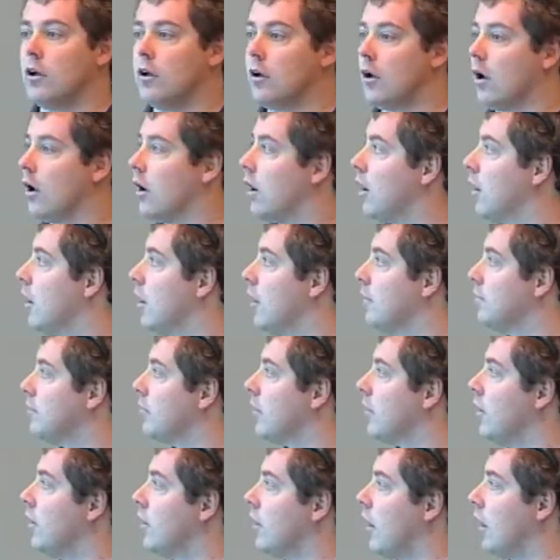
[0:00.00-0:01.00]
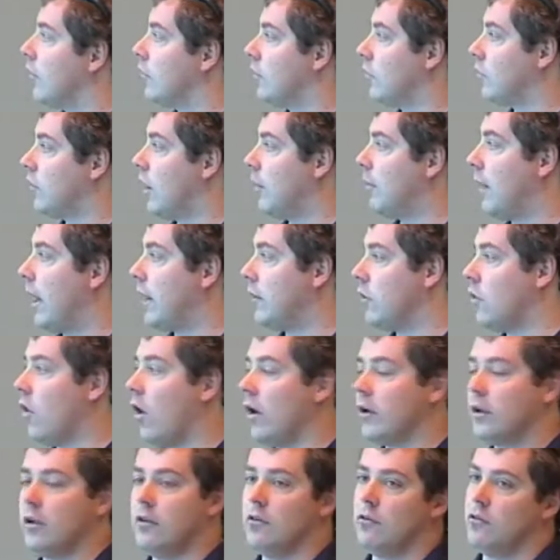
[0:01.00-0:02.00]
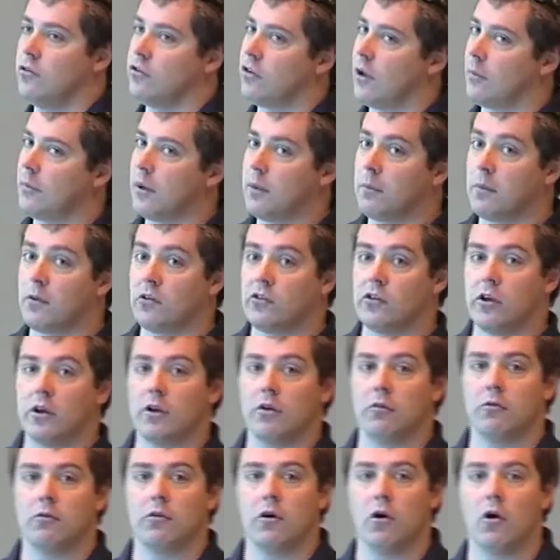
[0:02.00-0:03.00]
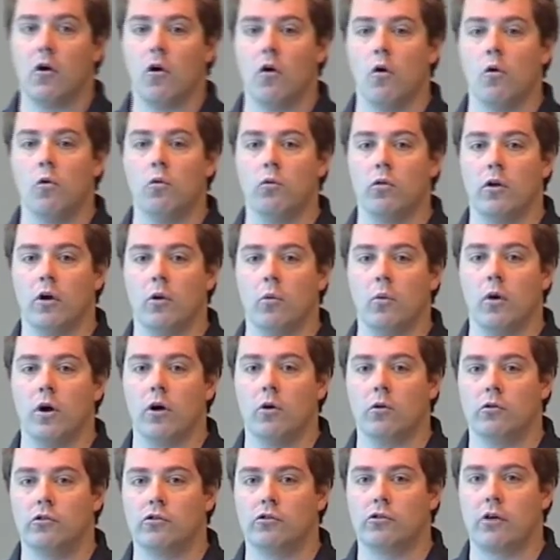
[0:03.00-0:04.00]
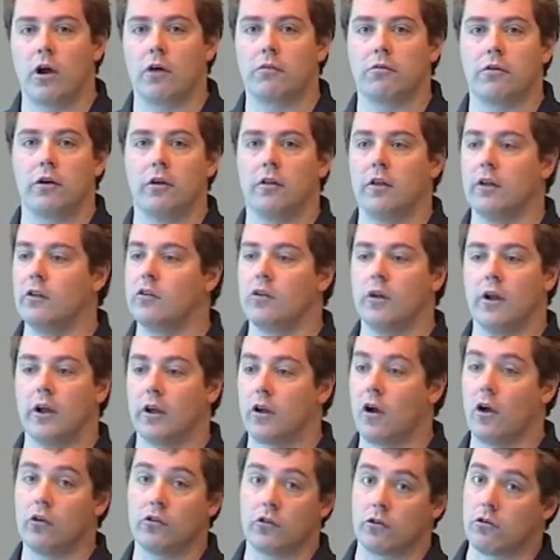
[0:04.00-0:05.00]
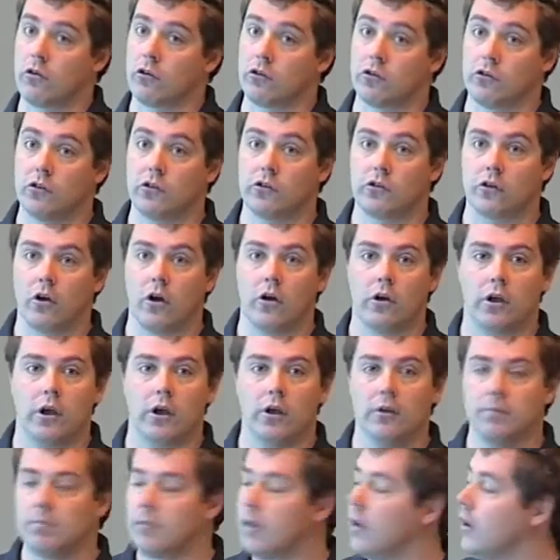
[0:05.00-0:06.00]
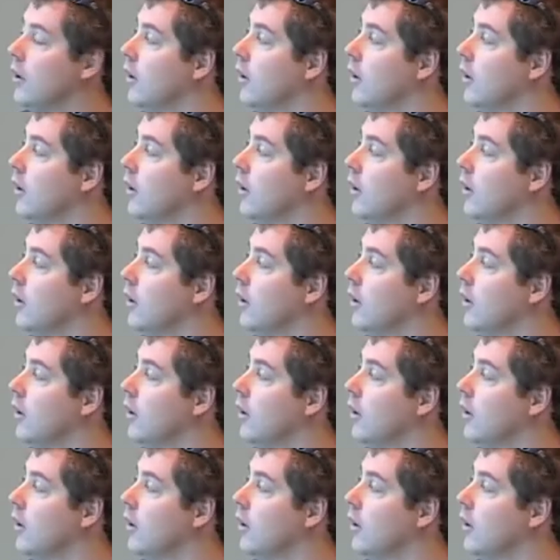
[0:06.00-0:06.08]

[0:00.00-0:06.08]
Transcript: Uh, as I say, about ninety something percent of all the world's traffic and the internet goes across Cisco gear.